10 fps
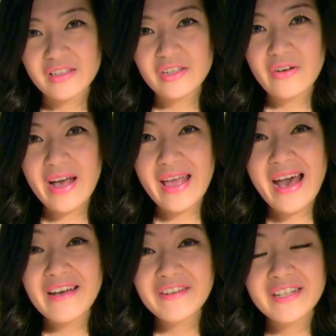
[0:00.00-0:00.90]
So I
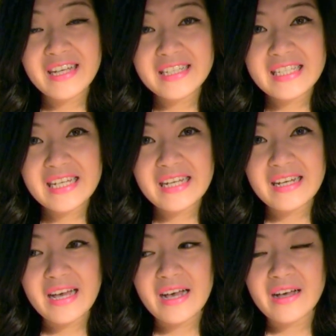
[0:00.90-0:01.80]
have
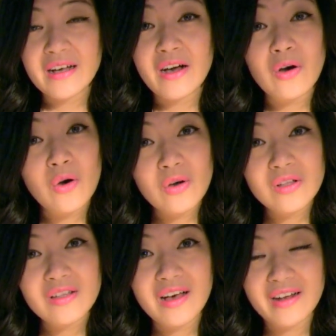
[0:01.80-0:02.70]
collected a
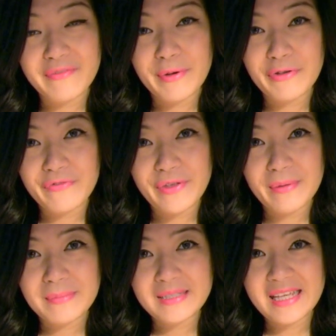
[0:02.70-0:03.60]
whole lot of
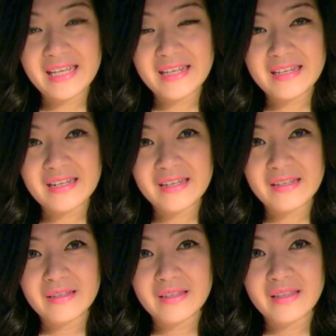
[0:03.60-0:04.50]
perfumes in
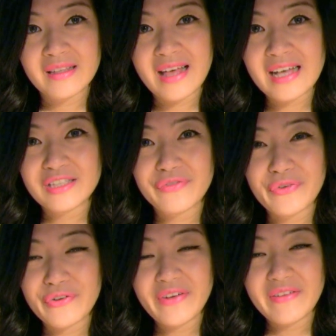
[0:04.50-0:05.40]
the last
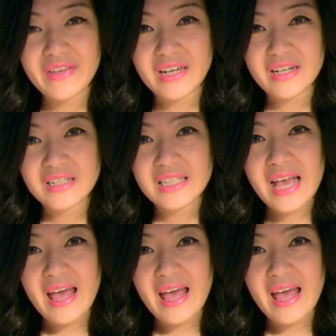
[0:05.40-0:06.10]
4 or 5 years,